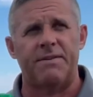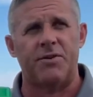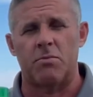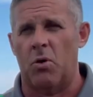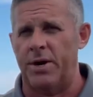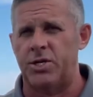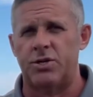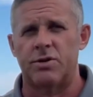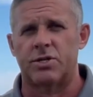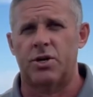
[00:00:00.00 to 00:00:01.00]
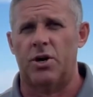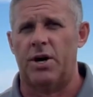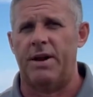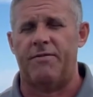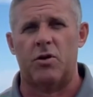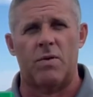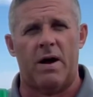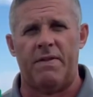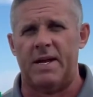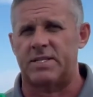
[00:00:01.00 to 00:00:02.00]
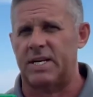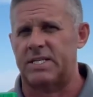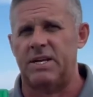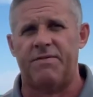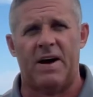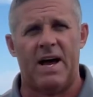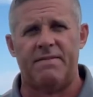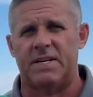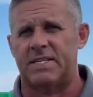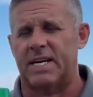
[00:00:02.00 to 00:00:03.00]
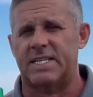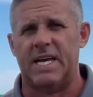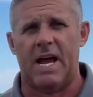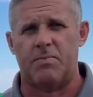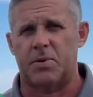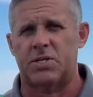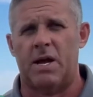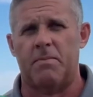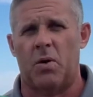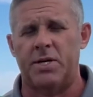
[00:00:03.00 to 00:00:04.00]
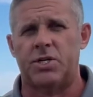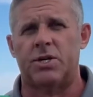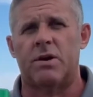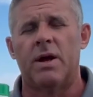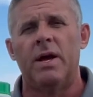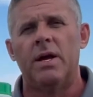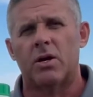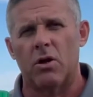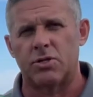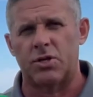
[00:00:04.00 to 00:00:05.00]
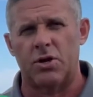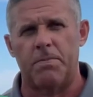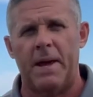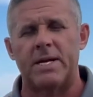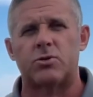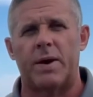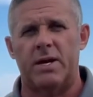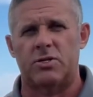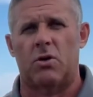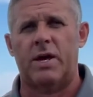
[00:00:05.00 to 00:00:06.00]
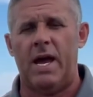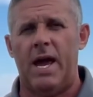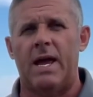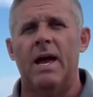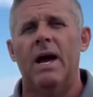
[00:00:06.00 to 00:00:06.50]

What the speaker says: If your moisture is good, if you're around that 65 to 68% moisture, closer to the base rate is okay.